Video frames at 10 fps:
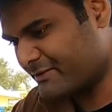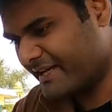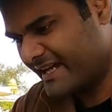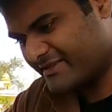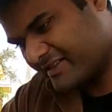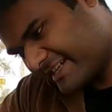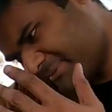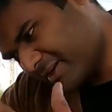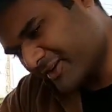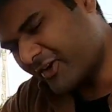You can actually
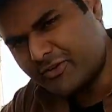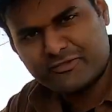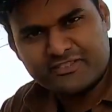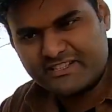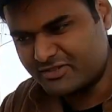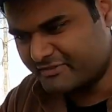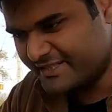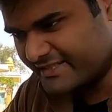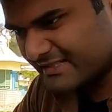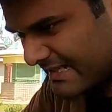keep a lot of things over
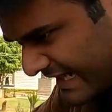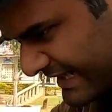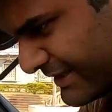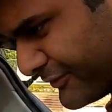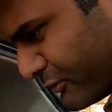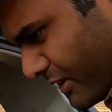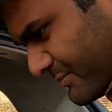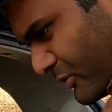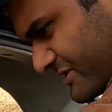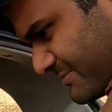here. And if you want
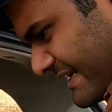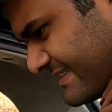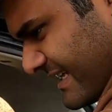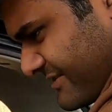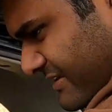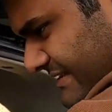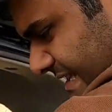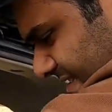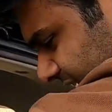more space, actually these